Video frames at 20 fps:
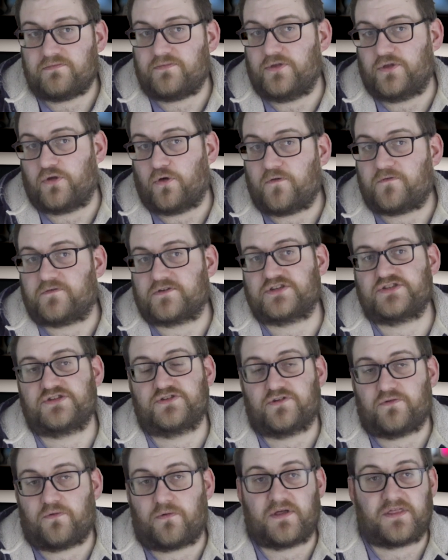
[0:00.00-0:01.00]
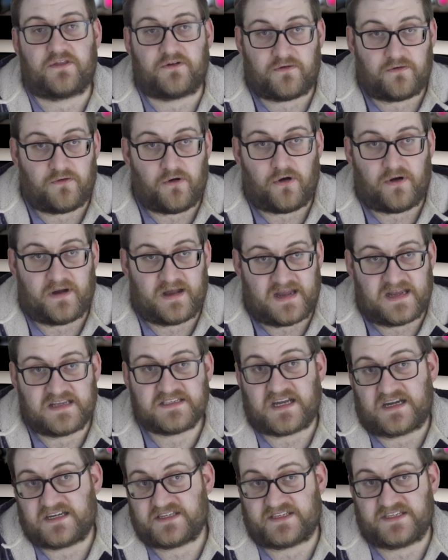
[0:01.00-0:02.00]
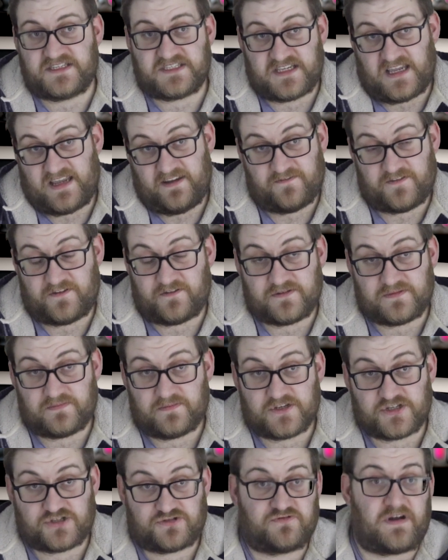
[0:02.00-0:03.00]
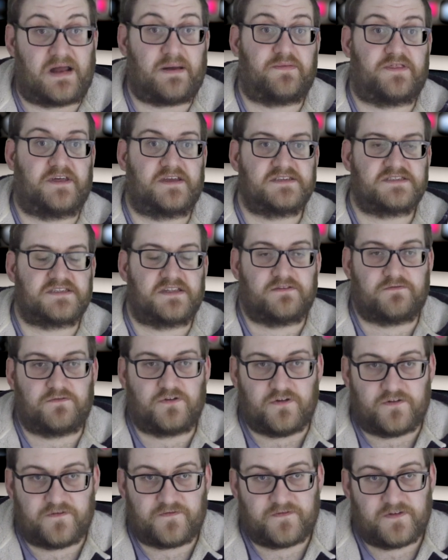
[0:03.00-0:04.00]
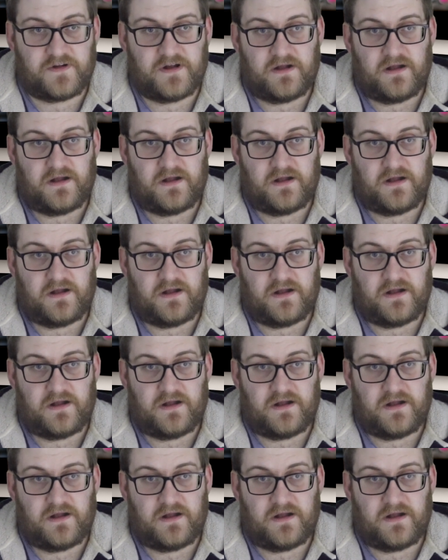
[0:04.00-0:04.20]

know for sure whether or not it is actually safe to strap things to the roof.